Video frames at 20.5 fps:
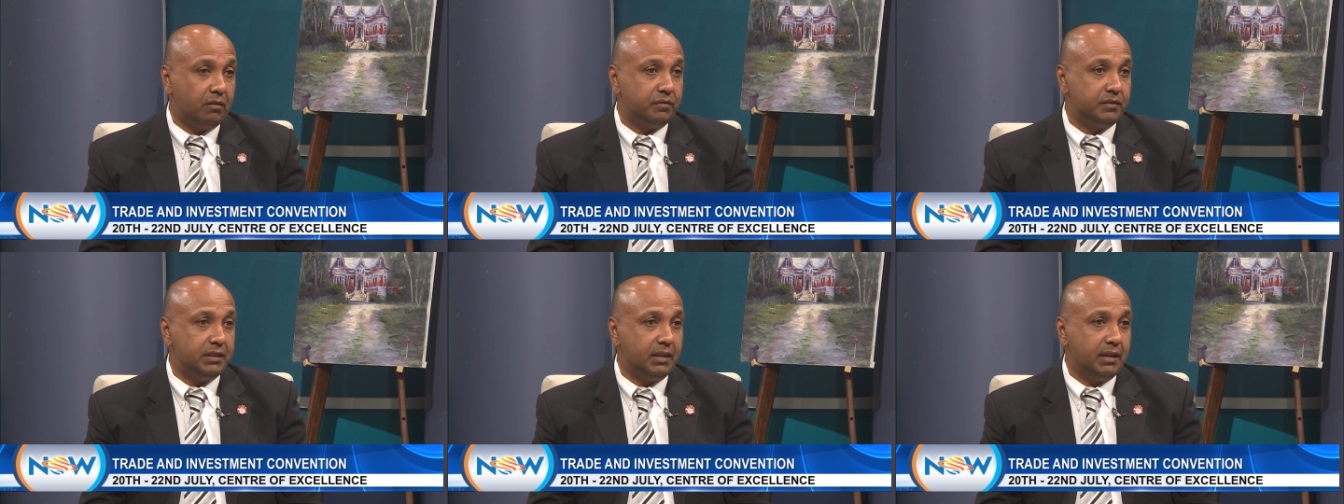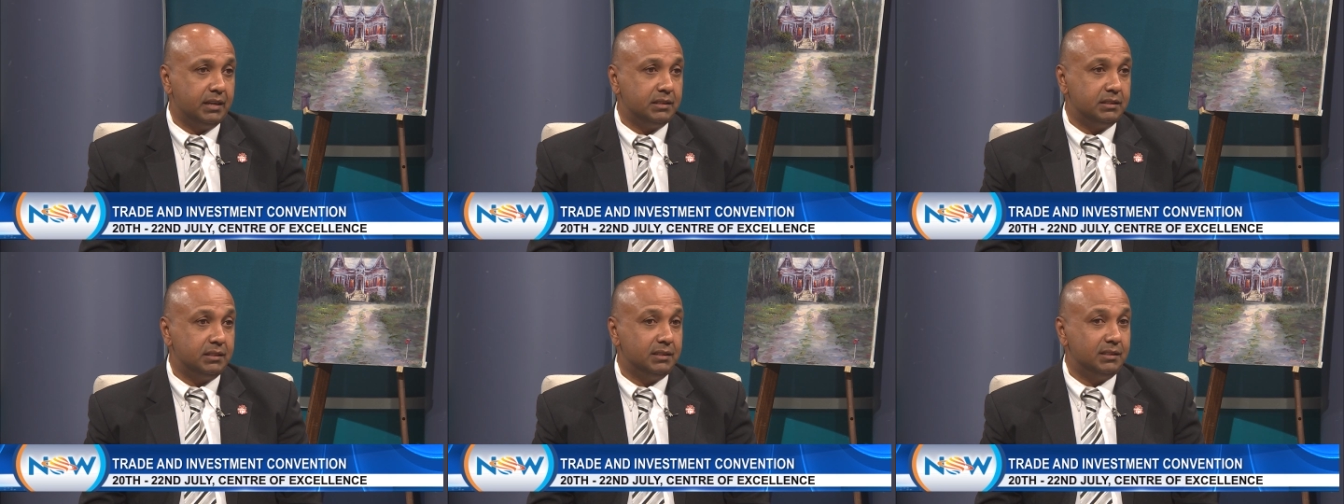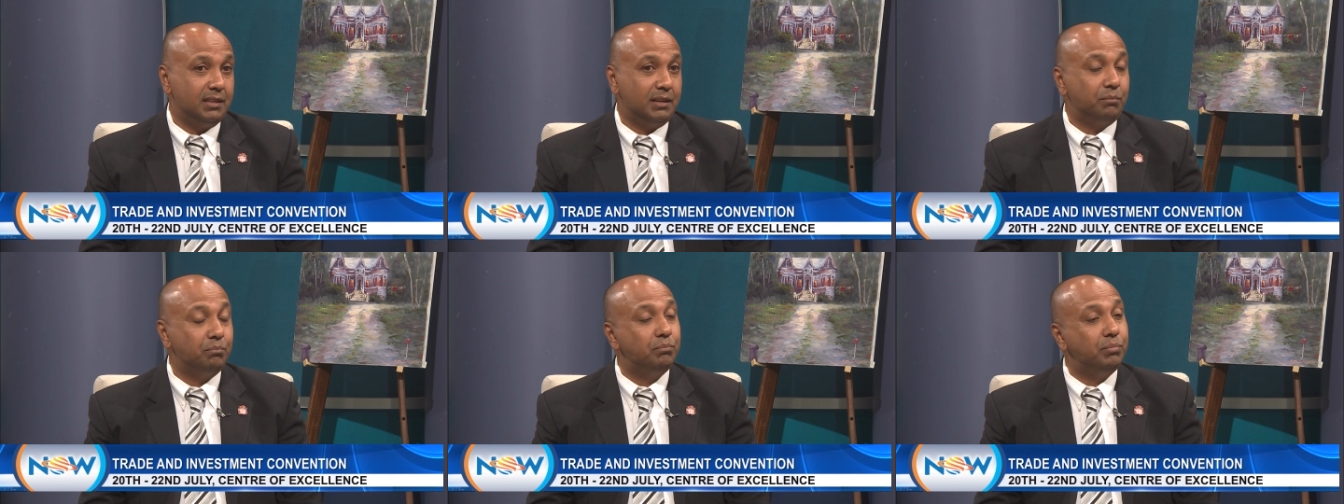of
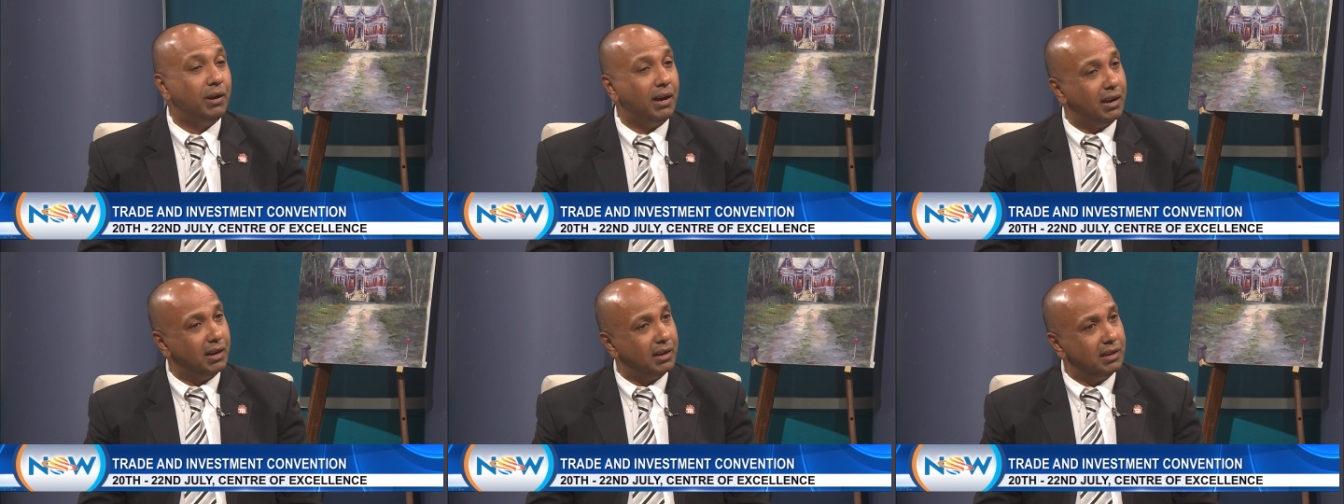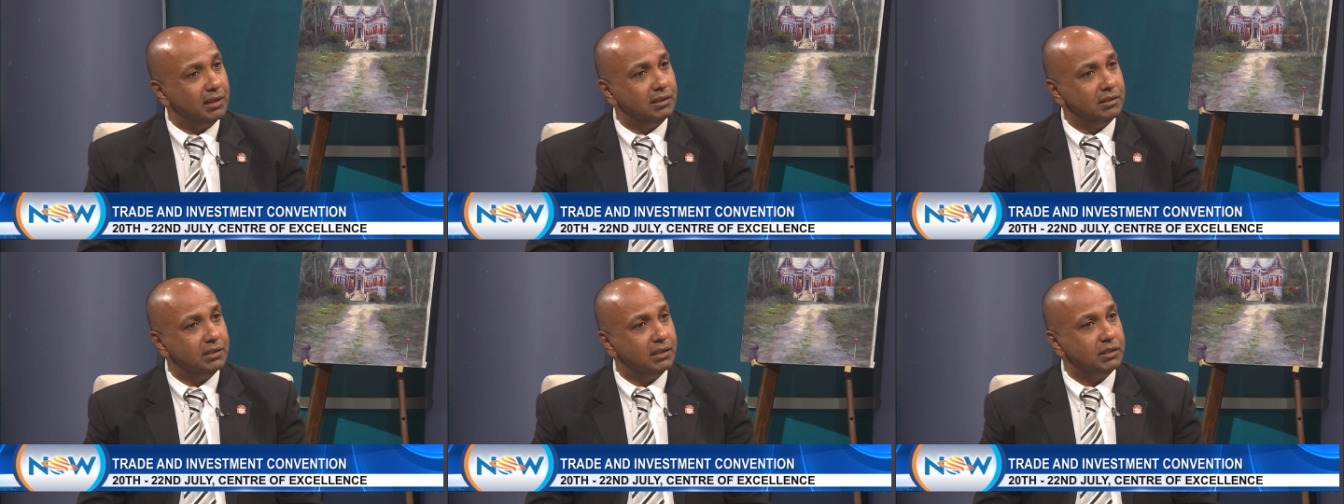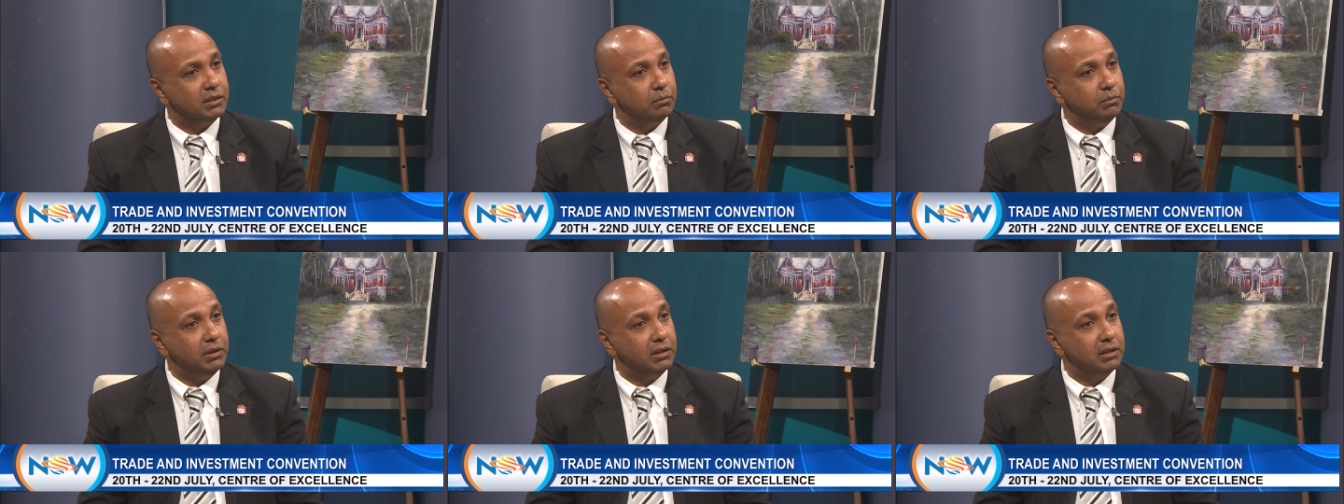TIC, that parking
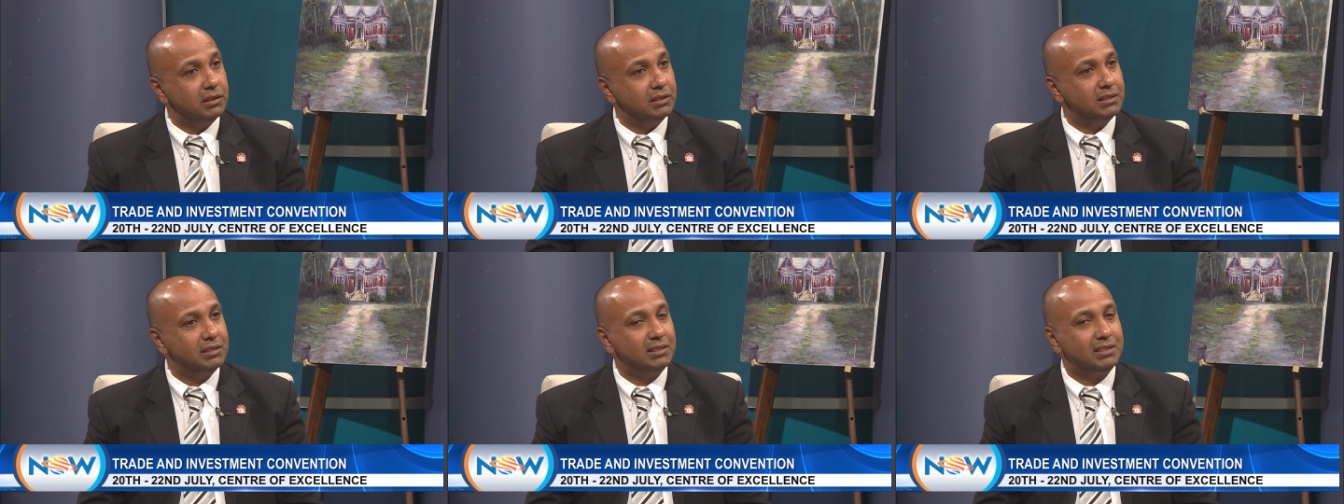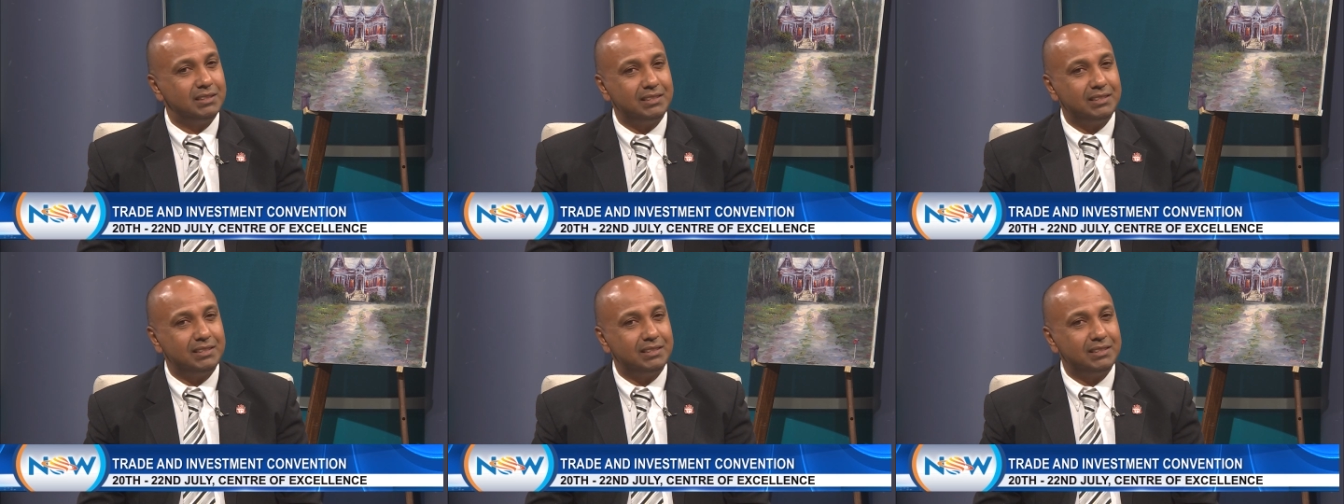tend to be a mm -hmm.